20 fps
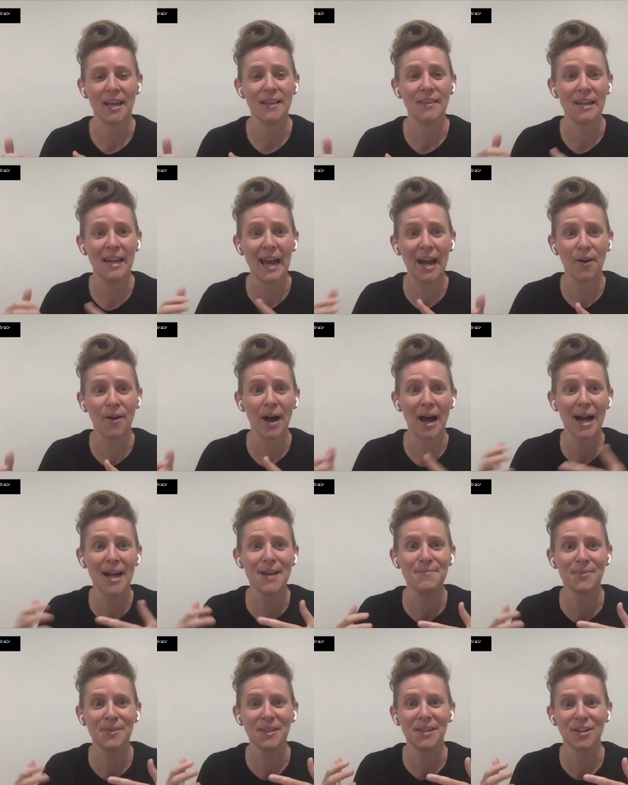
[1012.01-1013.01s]
And then now
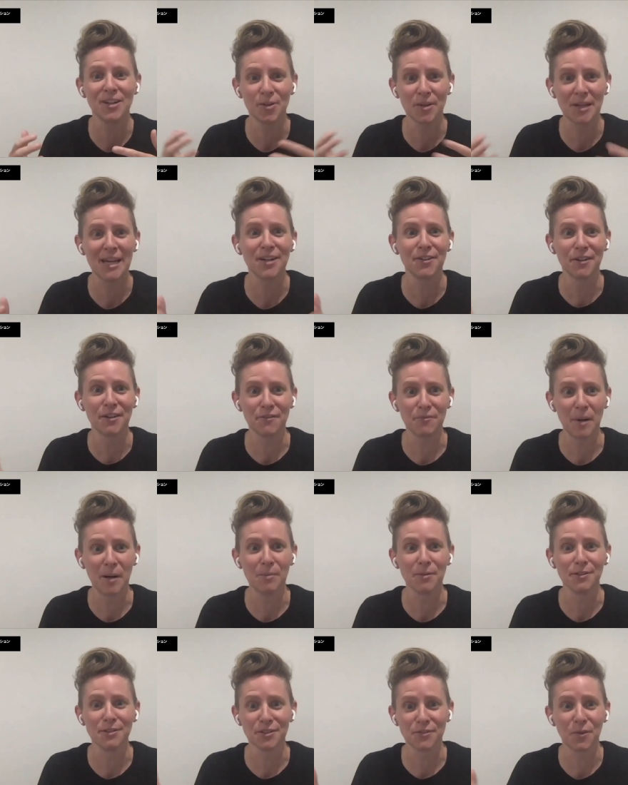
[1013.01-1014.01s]
I'm the creator of
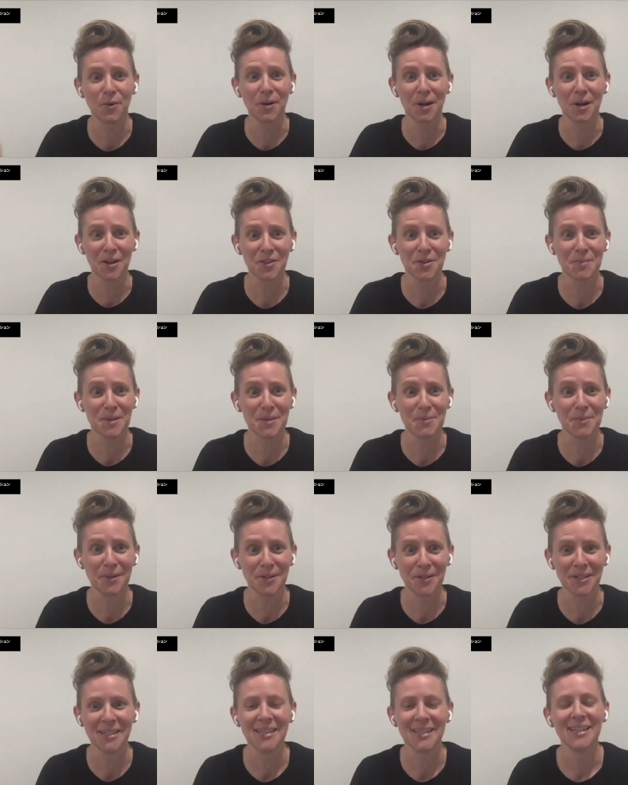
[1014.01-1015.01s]
bubbles for other
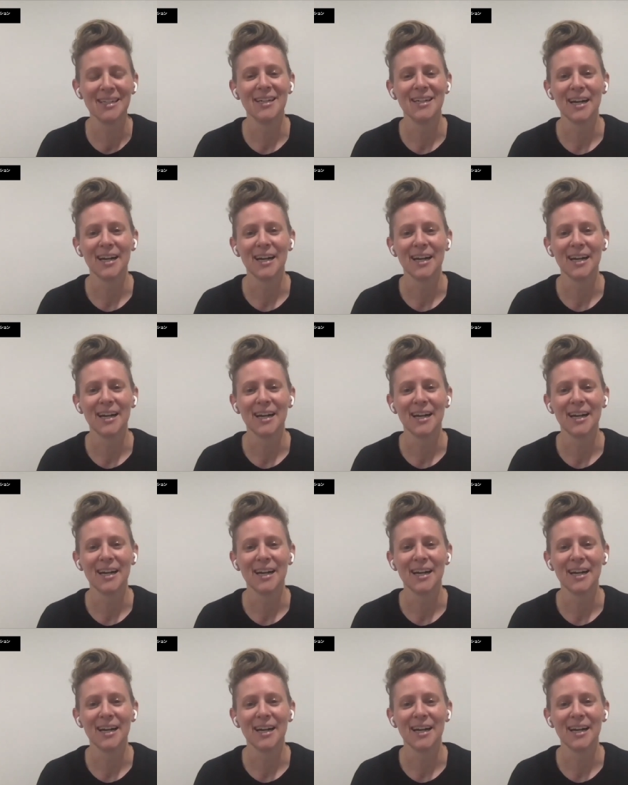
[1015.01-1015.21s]
people.